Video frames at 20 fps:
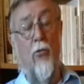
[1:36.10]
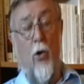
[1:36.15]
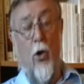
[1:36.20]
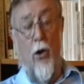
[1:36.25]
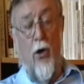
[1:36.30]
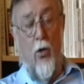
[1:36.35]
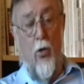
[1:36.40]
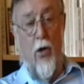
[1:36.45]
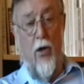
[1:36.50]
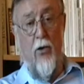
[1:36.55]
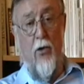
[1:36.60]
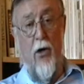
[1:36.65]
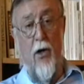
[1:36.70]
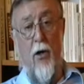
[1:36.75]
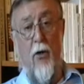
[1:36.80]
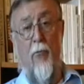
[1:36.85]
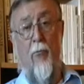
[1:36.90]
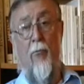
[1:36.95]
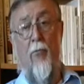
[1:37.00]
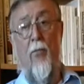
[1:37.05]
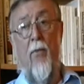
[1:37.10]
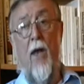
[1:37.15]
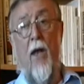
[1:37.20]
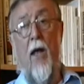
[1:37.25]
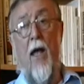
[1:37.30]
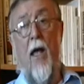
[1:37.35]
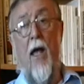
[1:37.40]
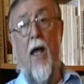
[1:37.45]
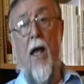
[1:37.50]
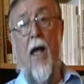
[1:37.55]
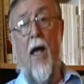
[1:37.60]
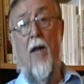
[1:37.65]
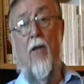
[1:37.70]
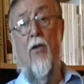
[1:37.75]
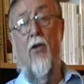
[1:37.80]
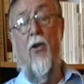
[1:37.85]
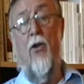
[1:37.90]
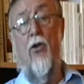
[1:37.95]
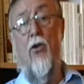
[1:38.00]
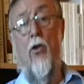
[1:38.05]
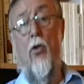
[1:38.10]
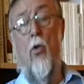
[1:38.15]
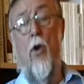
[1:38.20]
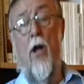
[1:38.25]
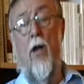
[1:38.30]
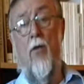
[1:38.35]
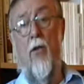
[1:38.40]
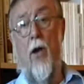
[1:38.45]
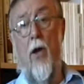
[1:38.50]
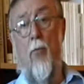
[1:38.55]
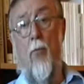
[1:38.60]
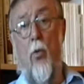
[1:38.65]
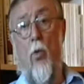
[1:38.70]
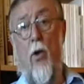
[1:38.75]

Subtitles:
very quickly and you end up